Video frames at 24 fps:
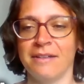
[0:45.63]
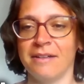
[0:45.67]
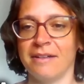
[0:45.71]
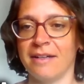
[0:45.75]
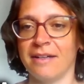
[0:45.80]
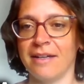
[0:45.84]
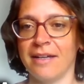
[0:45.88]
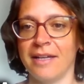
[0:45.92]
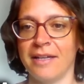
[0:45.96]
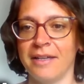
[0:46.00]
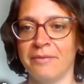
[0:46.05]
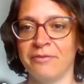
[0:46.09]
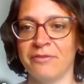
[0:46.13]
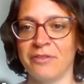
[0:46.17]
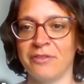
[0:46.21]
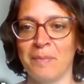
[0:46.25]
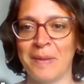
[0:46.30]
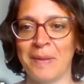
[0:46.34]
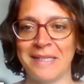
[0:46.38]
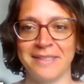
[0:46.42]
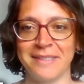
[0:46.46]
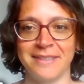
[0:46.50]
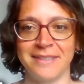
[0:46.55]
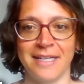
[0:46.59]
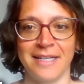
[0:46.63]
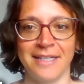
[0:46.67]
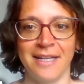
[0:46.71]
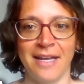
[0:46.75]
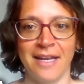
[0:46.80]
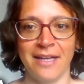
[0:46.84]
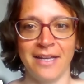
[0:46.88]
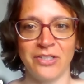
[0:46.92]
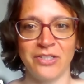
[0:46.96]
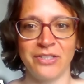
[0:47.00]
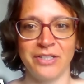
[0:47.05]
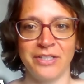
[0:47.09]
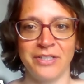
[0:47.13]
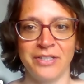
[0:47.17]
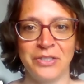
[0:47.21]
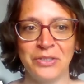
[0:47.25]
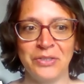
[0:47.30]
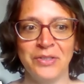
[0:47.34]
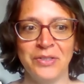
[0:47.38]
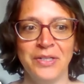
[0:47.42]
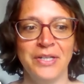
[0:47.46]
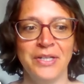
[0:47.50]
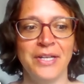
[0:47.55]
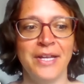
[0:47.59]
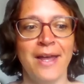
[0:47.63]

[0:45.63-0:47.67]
I'm from Palestine Action.